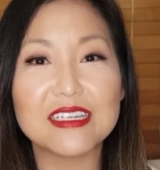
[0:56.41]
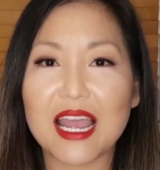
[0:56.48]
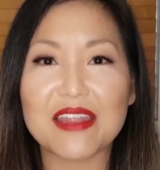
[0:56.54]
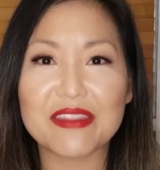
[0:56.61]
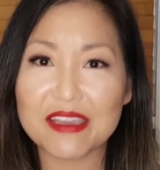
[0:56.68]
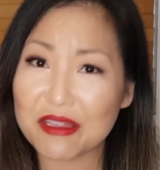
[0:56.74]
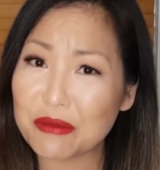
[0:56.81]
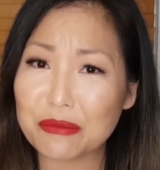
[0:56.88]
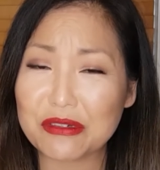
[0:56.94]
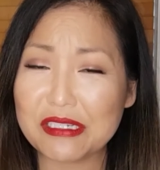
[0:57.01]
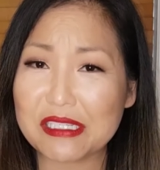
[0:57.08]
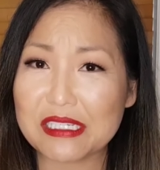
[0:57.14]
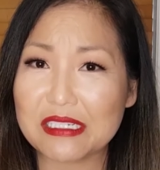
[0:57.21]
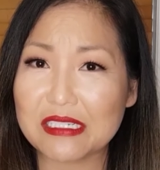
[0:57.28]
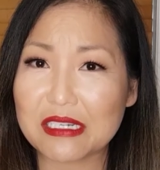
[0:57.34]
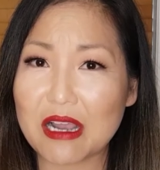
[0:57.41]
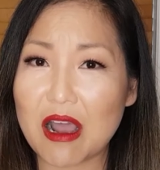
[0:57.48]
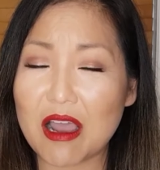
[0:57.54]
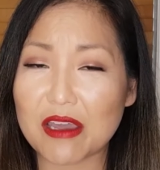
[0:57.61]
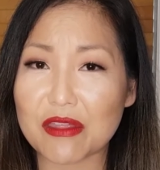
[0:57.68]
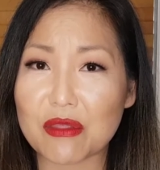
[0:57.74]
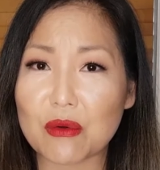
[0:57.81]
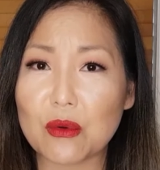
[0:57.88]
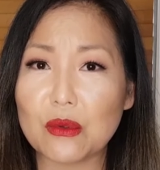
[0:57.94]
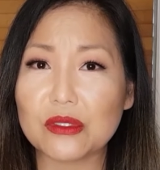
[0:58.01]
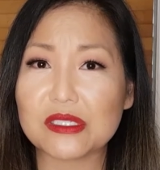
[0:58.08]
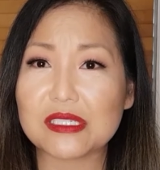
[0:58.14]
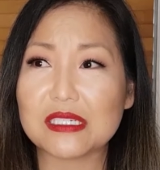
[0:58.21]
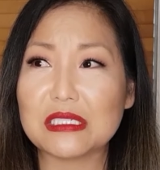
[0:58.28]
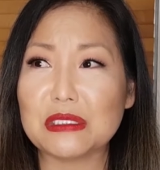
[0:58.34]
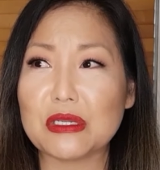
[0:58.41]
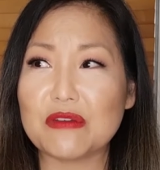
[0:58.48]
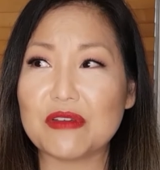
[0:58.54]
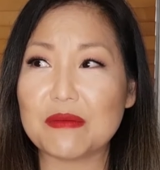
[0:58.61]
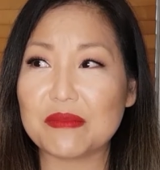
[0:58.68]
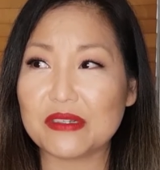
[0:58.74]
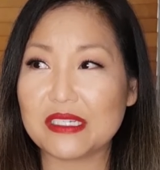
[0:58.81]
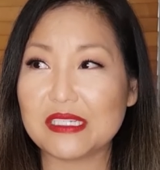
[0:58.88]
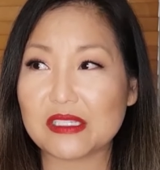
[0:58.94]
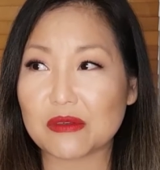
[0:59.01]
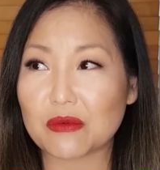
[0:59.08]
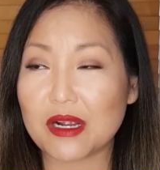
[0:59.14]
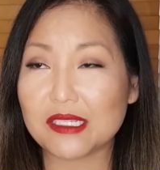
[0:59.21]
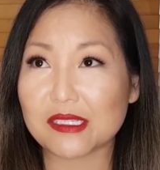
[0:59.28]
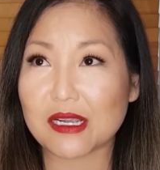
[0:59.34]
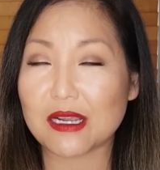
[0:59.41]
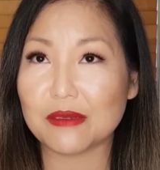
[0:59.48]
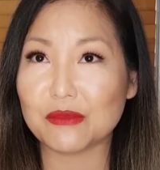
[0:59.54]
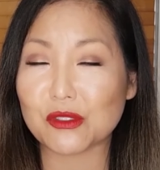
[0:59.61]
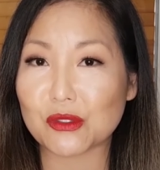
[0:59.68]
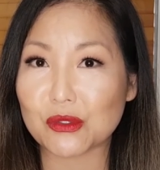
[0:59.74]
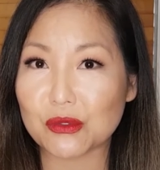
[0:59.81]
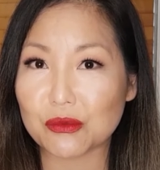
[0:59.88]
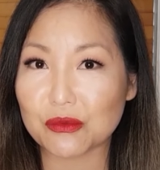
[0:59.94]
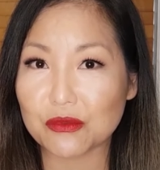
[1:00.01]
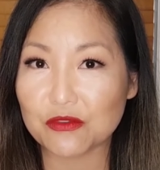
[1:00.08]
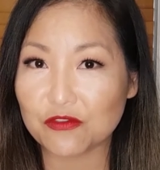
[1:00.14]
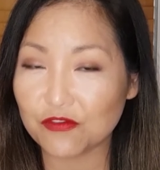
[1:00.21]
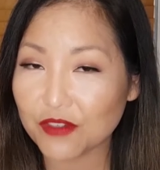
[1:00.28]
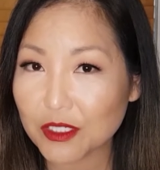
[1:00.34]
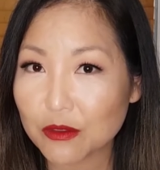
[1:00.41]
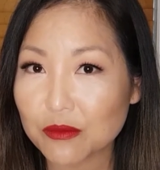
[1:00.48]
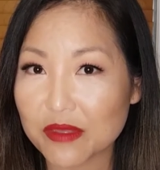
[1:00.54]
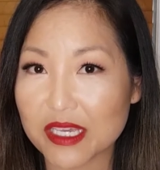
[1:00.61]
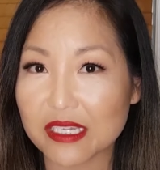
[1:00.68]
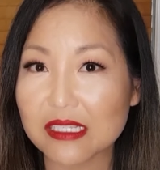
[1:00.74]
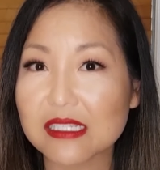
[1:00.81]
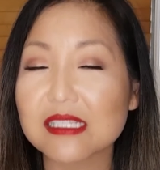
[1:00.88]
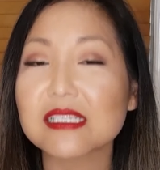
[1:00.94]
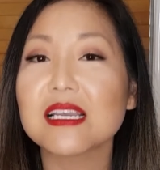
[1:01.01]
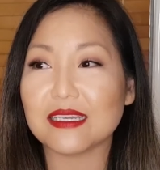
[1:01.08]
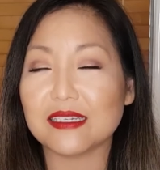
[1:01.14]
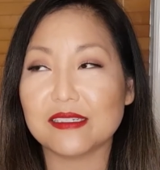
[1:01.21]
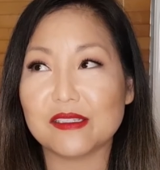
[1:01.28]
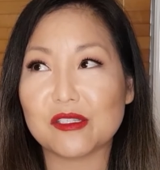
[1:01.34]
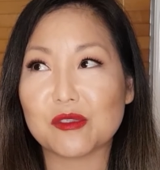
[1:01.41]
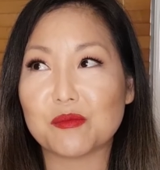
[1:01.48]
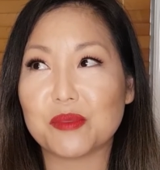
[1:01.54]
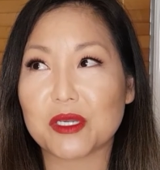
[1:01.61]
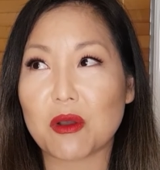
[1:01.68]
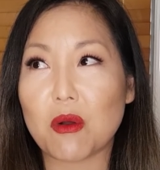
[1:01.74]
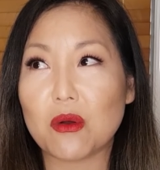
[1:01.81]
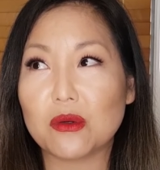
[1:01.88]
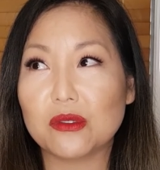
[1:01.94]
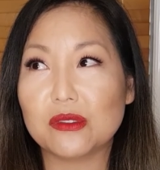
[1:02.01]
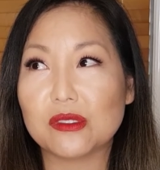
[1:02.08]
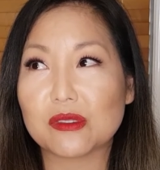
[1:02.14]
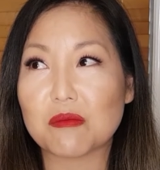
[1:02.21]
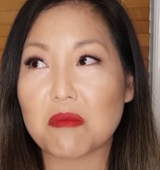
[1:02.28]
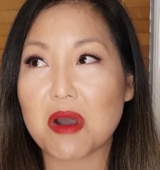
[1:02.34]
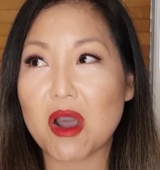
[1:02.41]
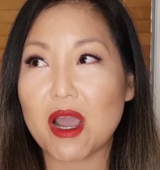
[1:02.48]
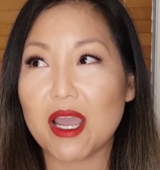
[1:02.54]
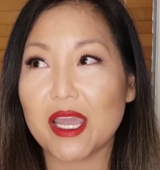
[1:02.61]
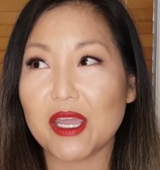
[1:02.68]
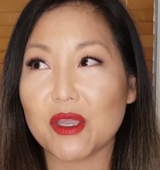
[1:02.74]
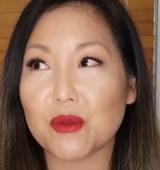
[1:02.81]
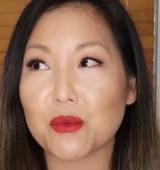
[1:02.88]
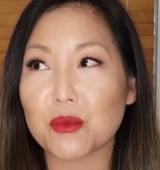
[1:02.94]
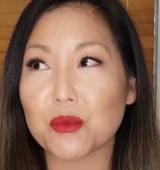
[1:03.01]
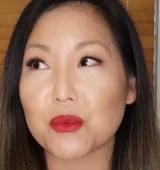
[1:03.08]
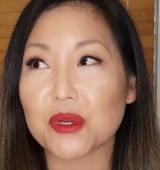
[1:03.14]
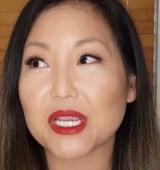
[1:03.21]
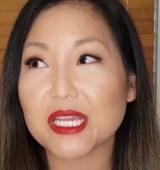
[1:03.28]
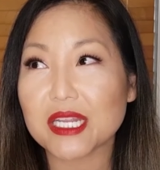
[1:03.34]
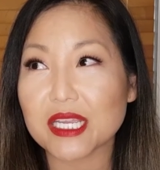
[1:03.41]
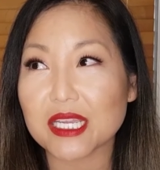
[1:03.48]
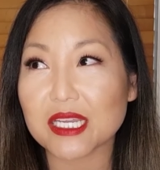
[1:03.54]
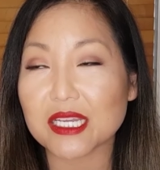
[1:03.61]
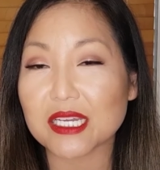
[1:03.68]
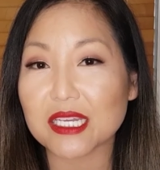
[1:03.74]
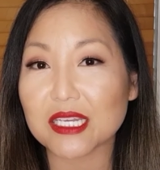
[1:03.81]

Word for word: And the other reason I thought November is the right time to film this is because my reading